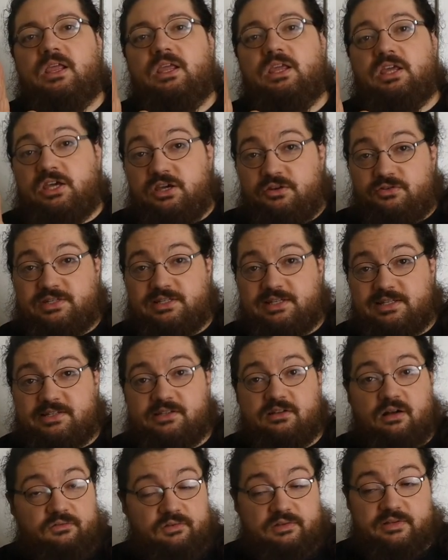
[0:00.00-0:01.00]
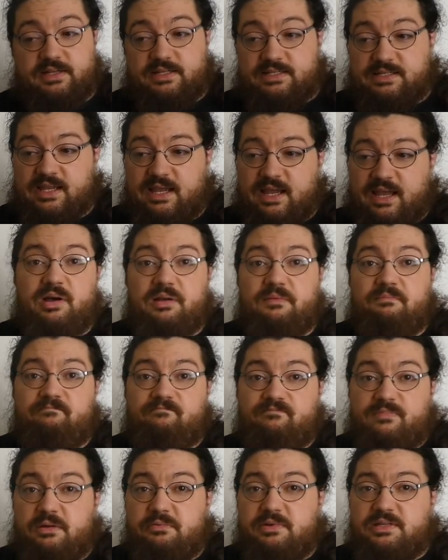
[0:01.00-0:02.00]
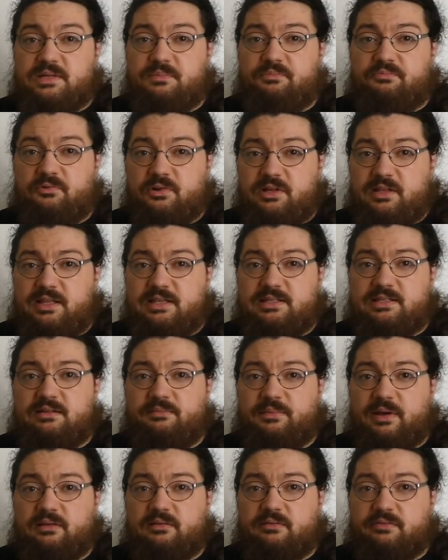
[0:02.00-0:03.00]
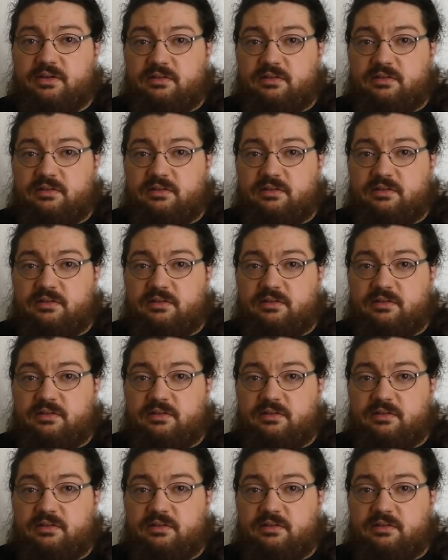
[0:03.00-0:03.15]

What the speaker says: useless novelties, but there is a pretty decent amount of